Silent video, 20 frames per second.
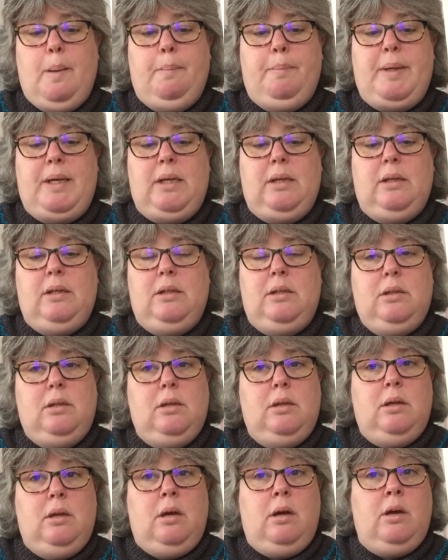But
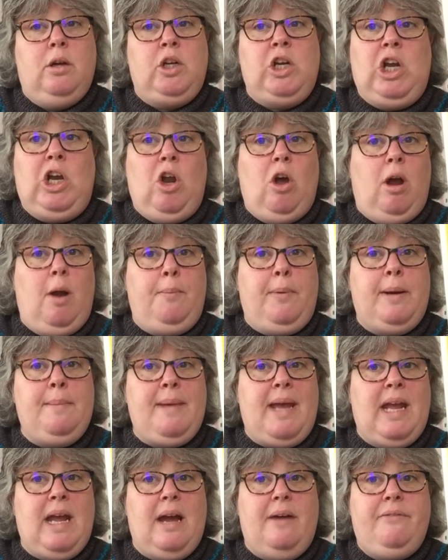your library
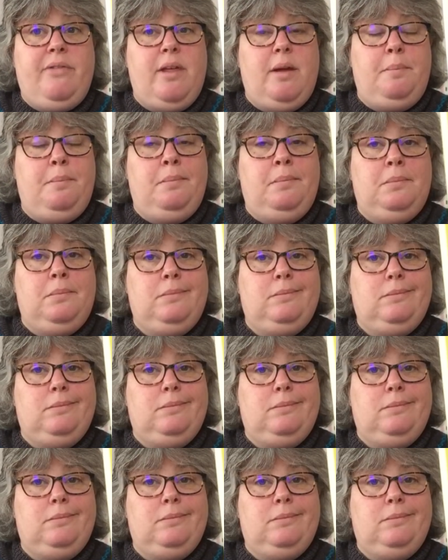may have them,